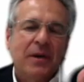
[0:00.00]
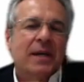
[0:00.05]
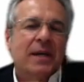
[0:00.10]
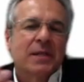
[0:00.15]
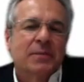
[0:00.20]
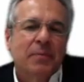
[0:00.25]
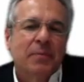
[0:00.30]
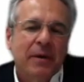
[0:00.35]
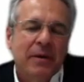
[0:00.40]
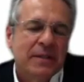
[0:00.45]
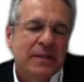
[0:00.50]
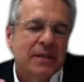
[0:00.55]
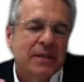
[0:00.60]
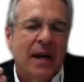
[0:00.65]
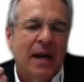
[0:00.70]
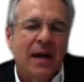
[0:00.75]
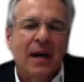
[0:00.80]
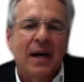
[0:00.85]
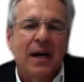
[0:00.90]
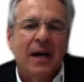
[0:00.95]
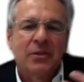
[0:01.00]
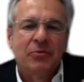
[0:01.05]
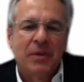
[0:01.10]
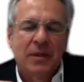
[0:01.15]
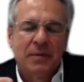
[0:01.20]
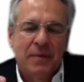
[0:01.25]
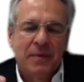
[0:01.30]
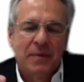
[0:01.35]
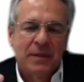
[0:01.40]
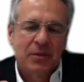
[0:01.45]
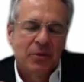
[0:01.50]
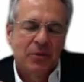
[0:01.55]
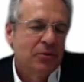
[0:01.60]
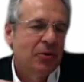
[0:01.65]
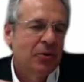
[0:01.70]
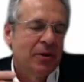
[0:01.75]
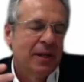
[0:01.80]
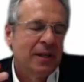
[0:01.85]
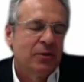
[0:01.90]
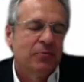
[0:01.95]
can experience a la carte treatments. You
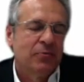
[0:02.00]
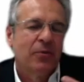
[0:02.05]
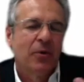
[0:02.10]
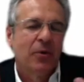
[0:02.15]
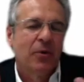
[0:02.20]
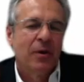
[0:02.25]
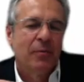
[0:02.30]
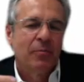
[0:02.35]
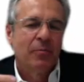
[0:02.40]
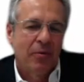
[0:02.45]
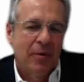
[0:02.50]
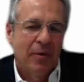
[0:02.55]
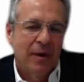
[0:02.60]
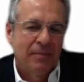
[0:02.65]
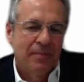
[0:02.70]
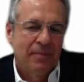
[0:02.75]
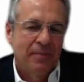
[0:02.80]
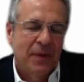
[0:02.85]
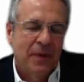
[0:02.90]
don't need to follow a program.